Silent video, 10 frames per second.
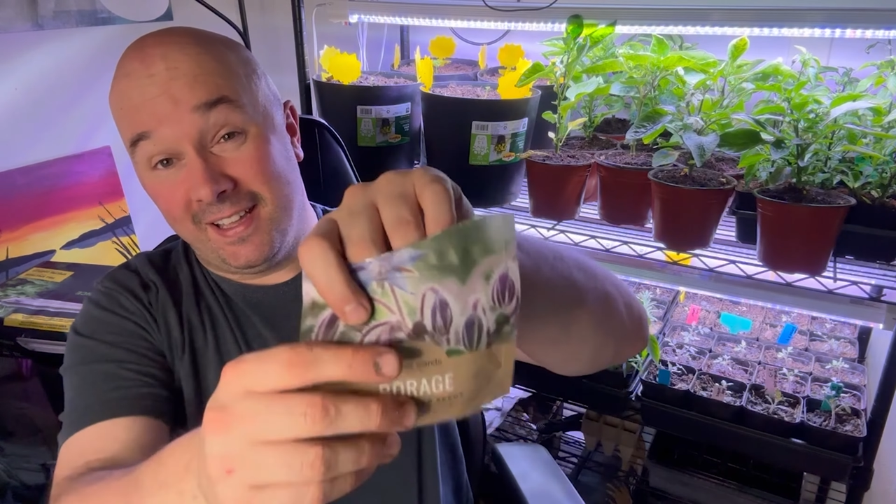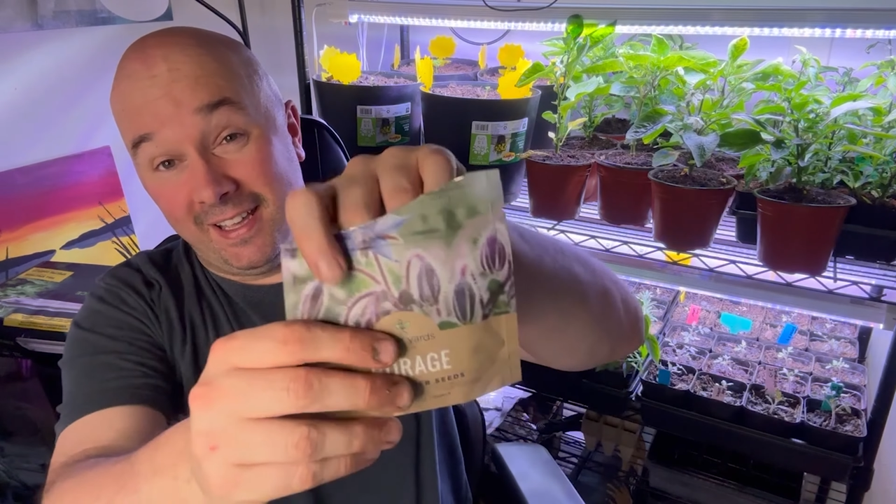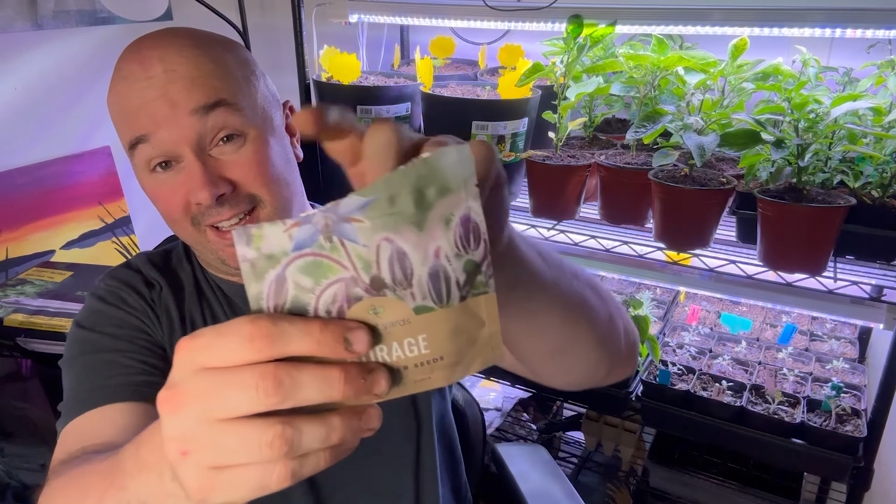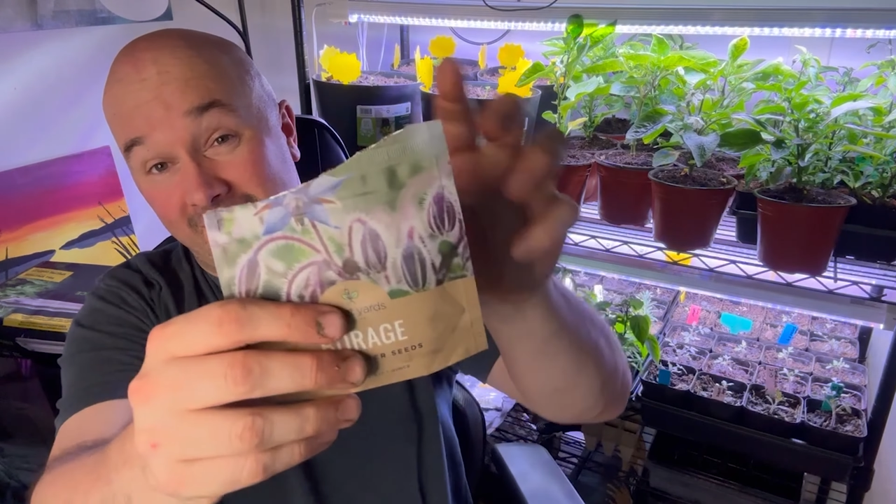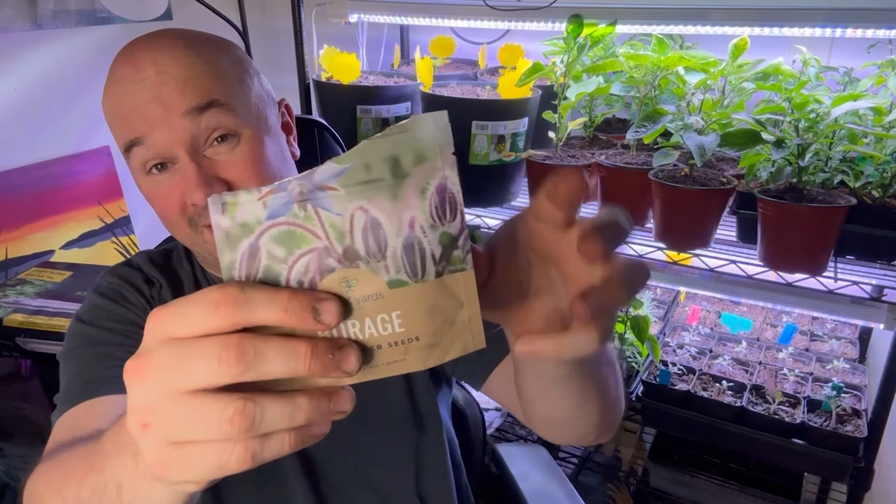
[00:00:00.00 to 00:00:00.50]

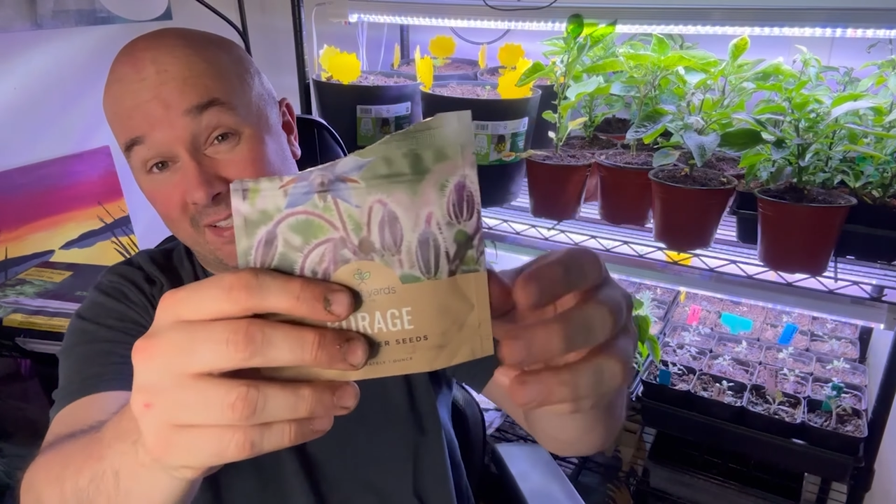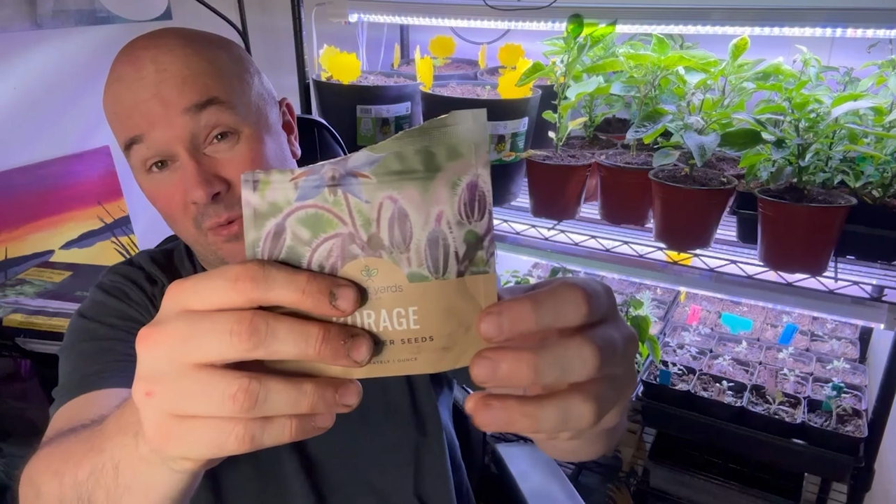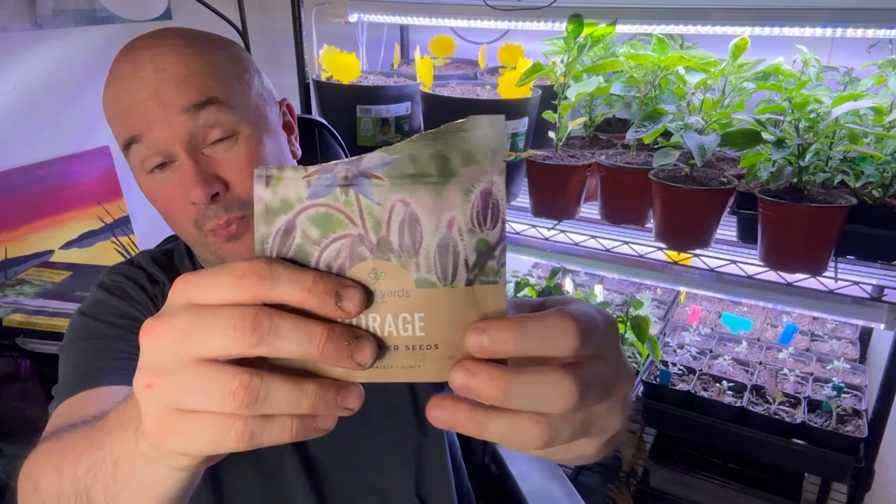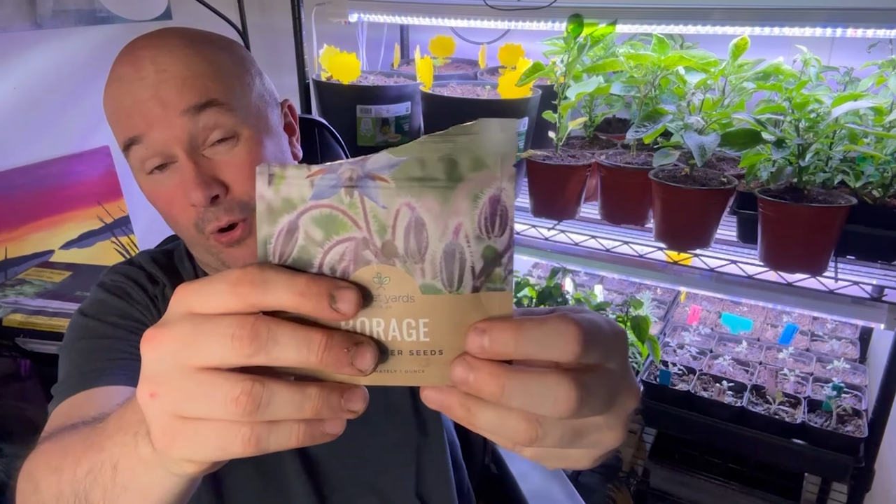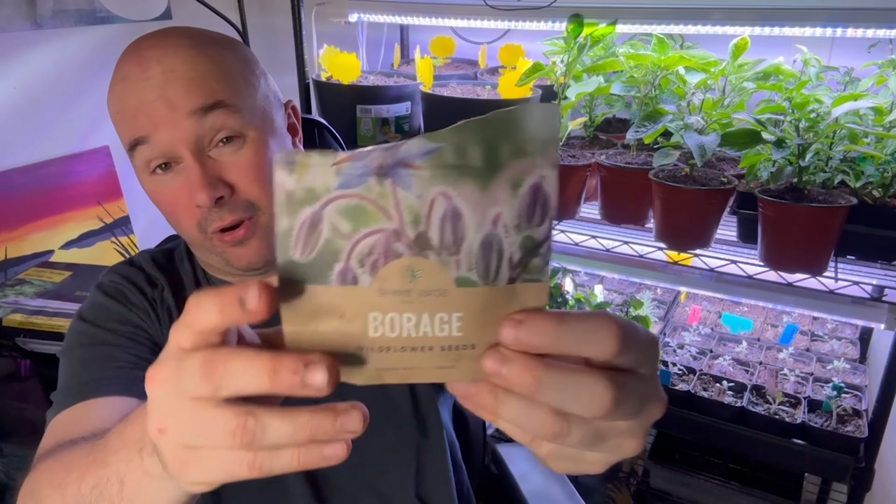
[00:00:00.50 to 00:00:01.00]
is
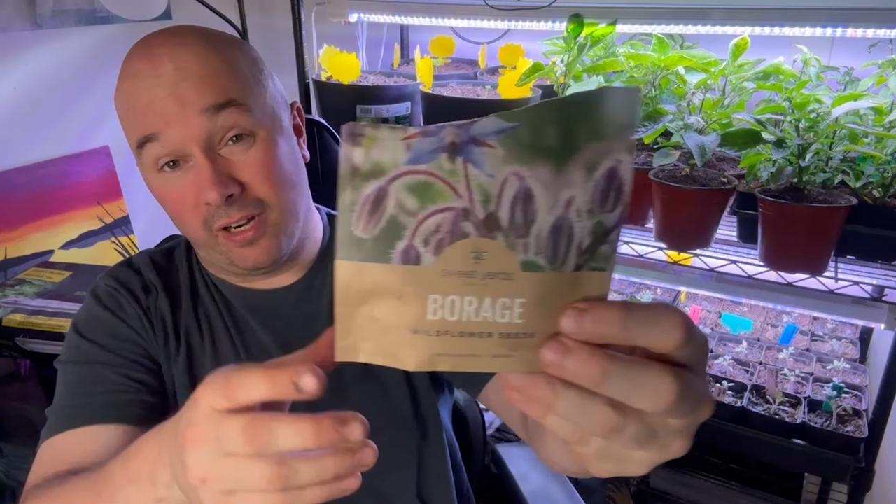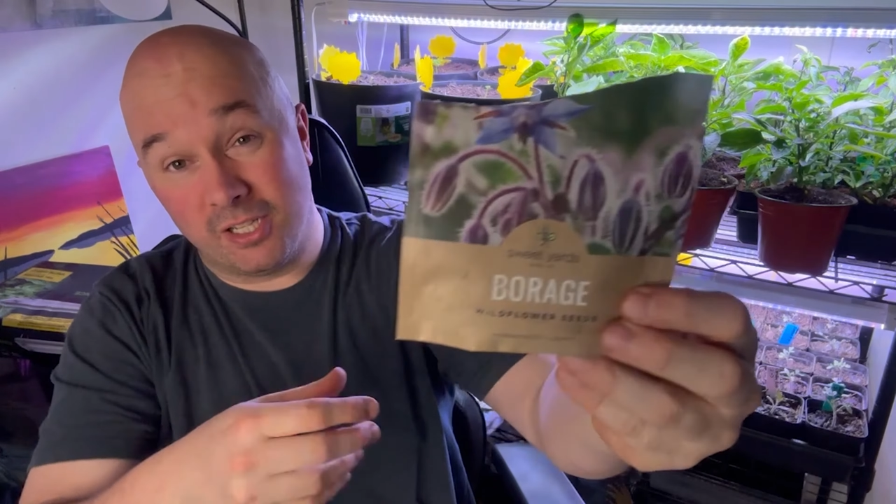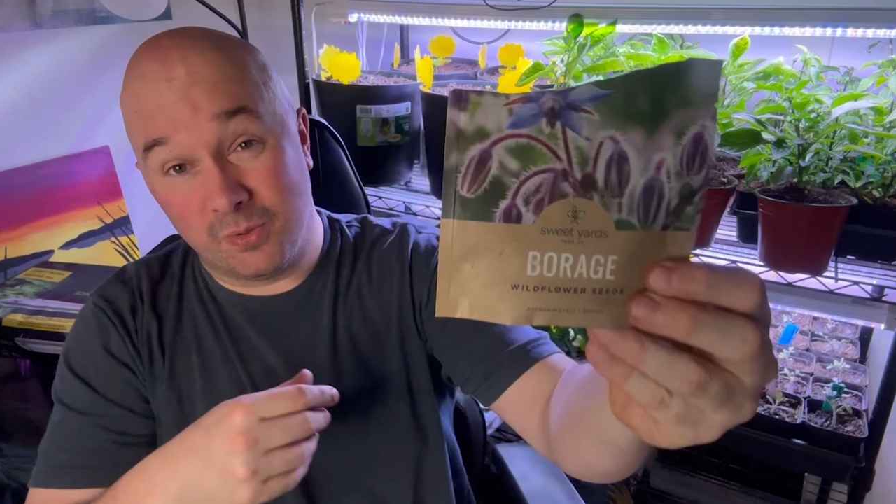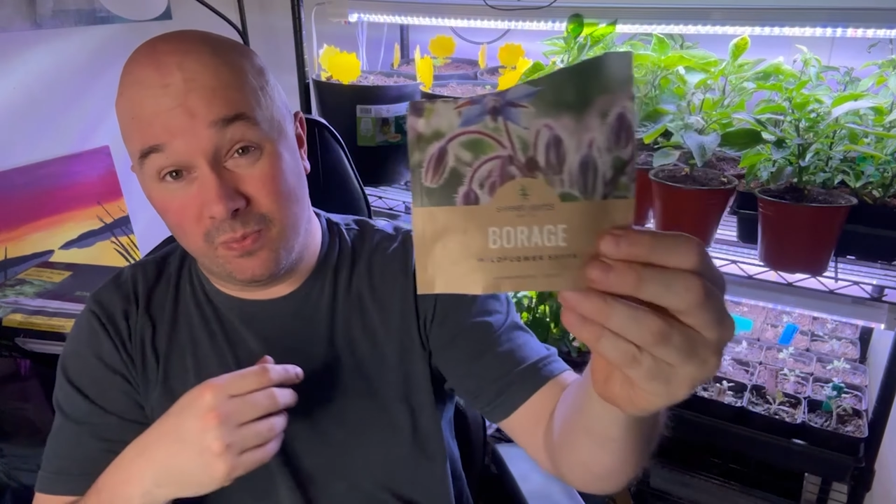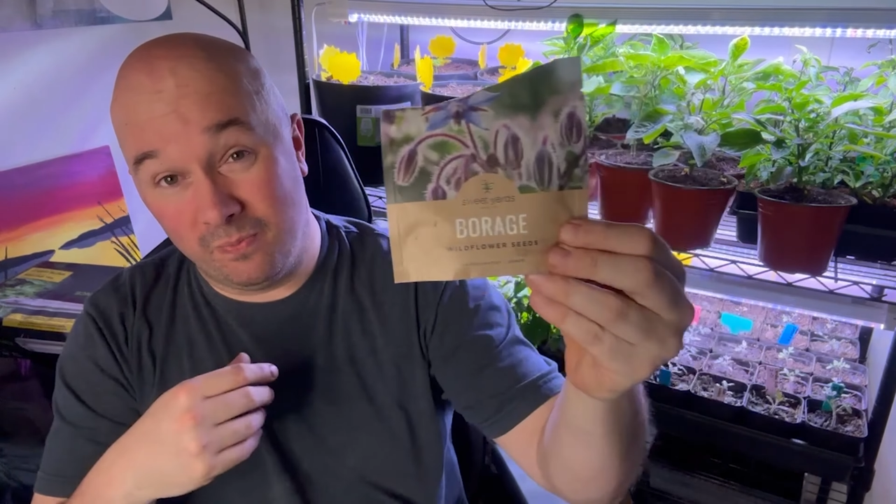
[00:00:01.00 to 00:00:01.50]

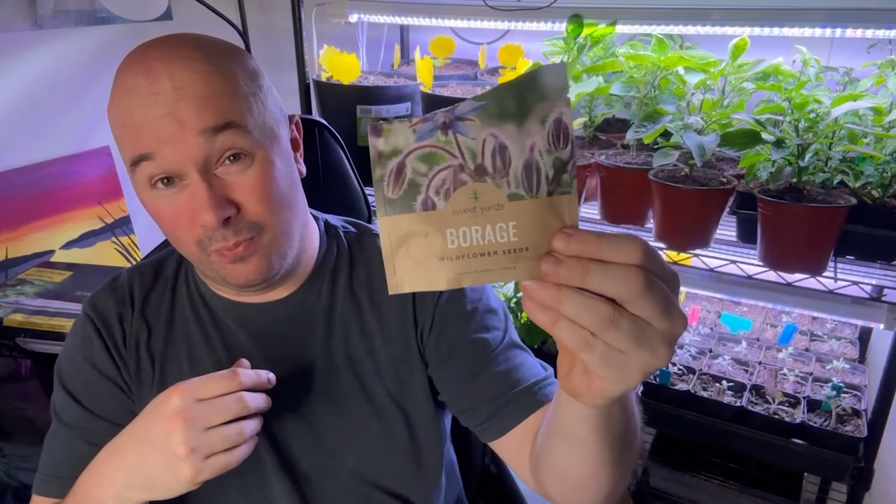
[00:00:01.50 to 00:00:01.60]
borage.